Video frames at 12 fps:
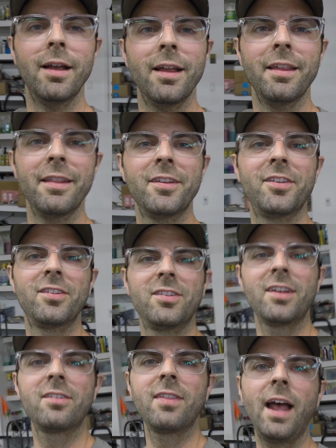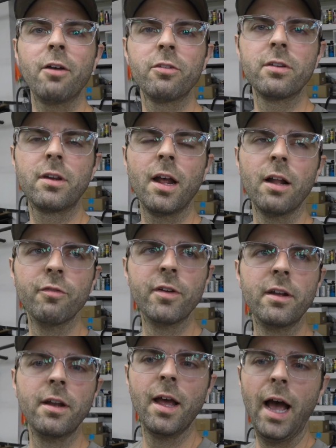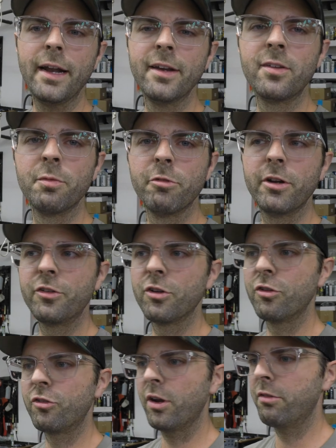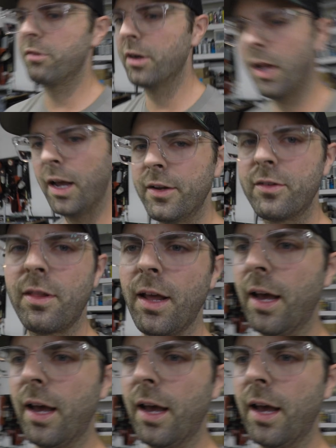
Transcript: This is 6,000 Kelvin. I did some research and realized that